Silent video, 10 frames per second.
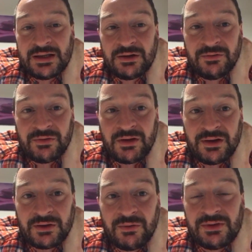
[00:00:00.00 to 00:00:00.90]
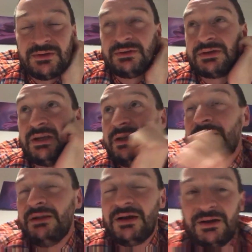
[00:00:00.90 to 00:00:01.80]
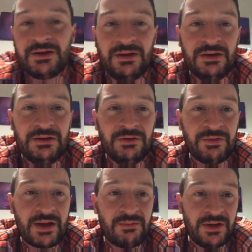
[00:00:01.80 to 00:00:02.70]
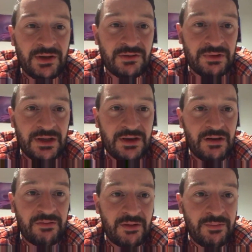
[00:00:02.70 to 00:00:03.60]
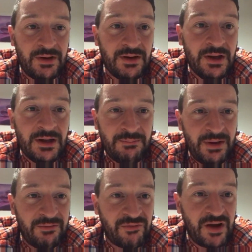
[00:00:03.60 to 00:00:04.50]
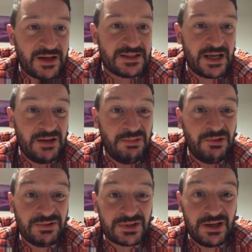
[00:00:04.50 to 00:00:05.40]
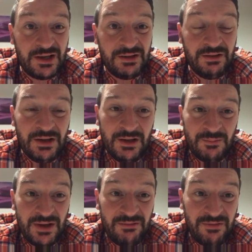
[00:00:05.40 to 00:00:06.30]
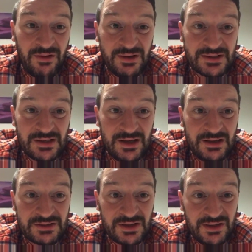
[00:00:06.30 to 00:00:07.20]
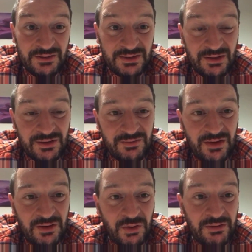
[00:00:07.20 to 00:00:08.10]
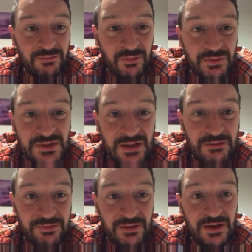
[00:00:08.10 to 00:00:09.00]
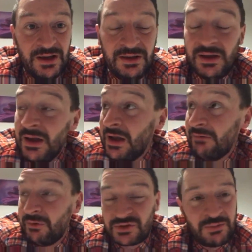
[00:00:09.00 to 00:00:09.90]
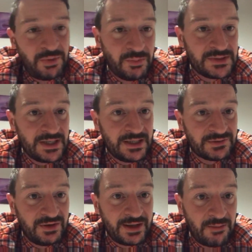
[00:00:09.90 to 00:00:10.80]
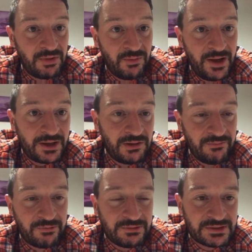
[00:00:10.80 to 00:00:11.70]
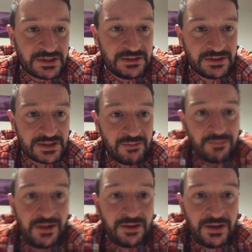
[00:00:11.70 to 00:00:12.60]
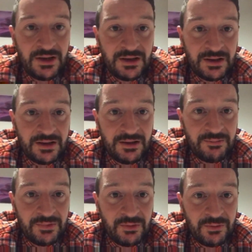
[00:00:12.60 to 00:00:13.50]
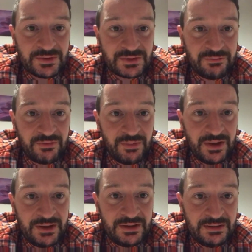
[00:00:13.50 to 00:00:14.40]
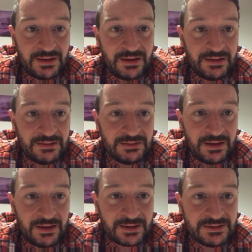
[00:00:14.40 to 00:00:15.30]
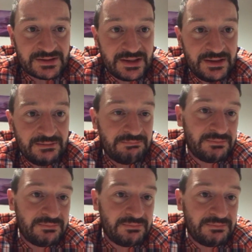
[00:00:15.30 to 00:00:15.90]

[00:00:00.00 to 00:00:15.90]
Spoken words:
of like going to see like another gambling company in November, bit of a round table, so been invited to that, so kind of like looking forward to that for the day. I've also booked my tickets for the Gamble Aware conference in December. Always good for me that I can see